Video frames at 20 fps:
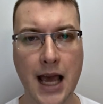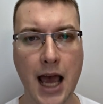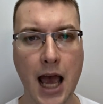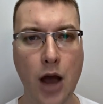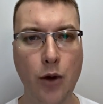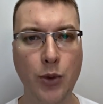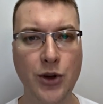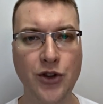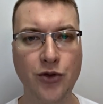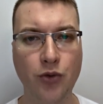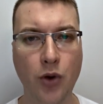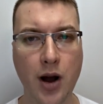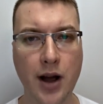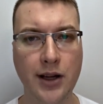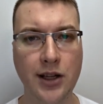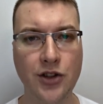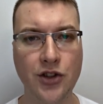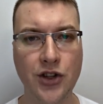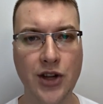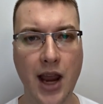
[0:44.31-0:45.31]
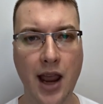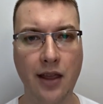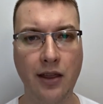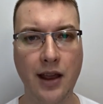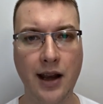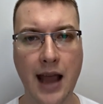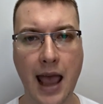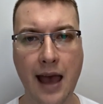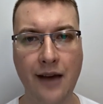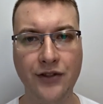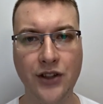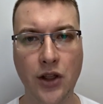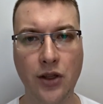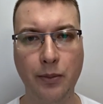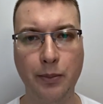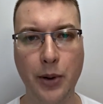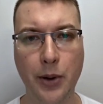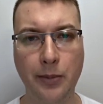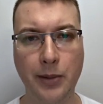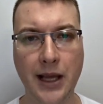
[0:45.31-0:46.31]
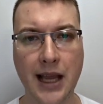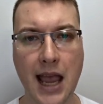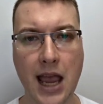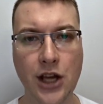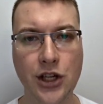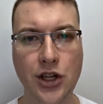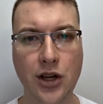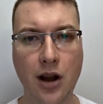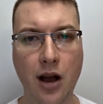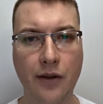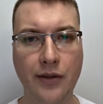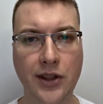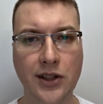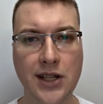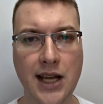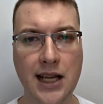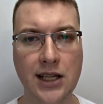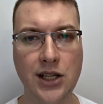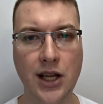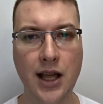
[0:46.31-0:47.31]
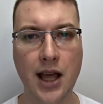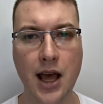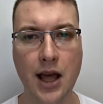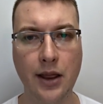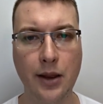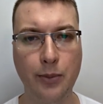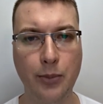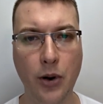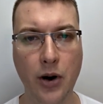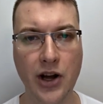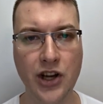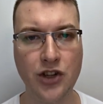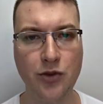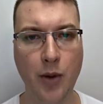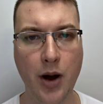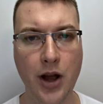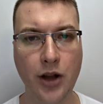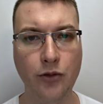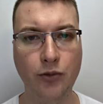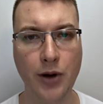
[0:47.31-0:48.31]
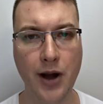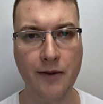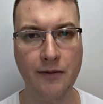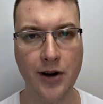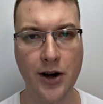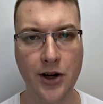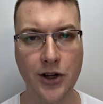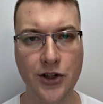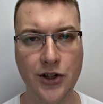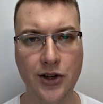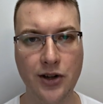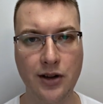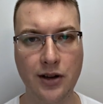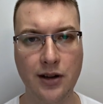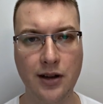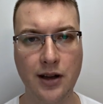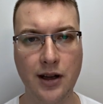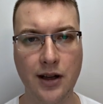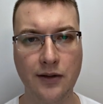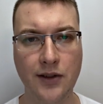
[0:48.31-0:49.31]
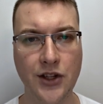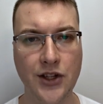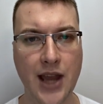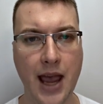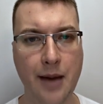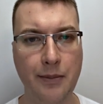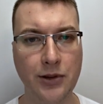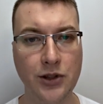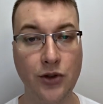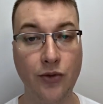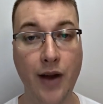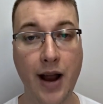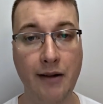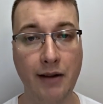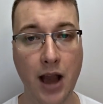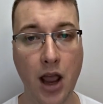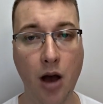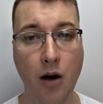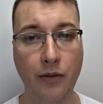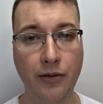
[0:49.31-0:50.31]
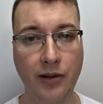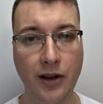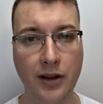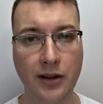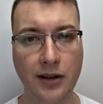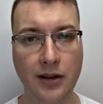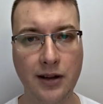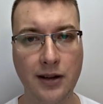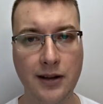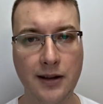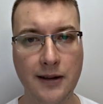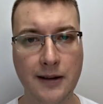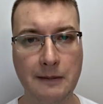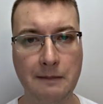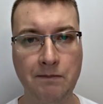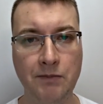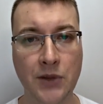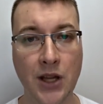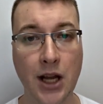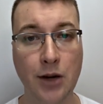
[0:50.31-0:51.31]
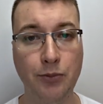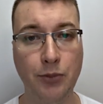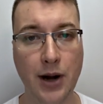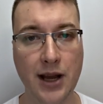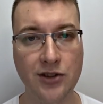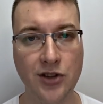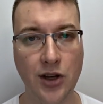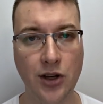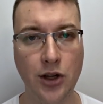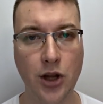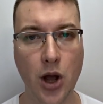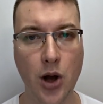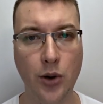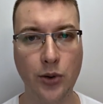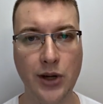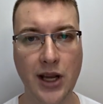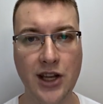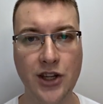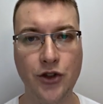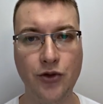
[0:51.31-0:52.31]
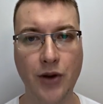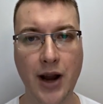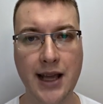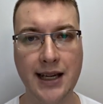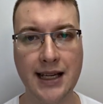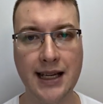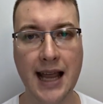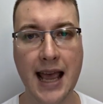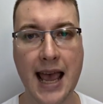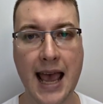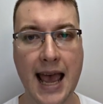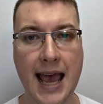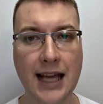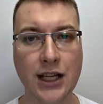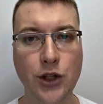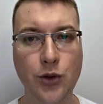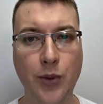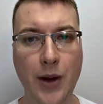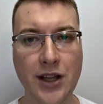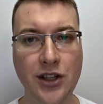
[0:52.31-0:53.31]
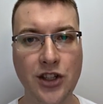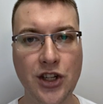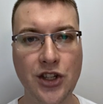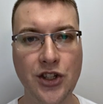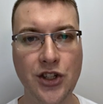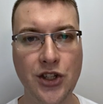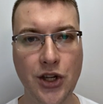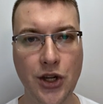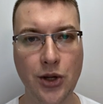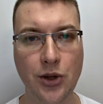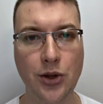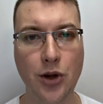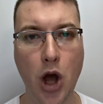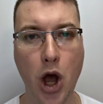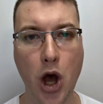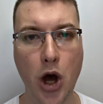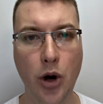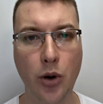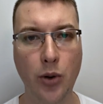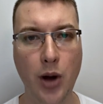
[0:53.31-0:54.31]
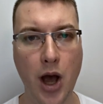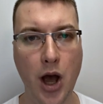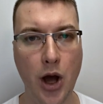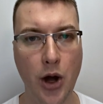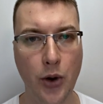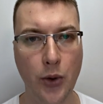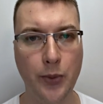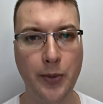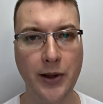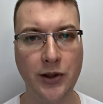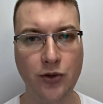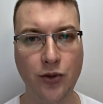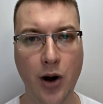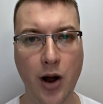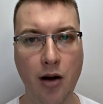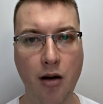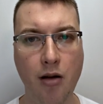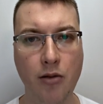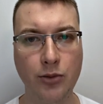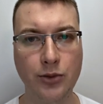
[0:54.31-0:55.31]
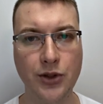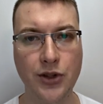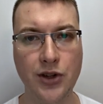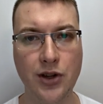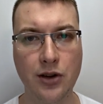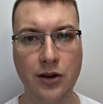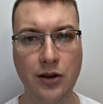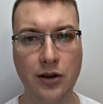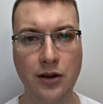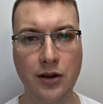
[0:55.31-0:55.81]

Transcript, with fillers: I was right in saying that after the publication of the data, the price might reverse. This happens very often. At present, gold is trading at 22.00 per troy ounce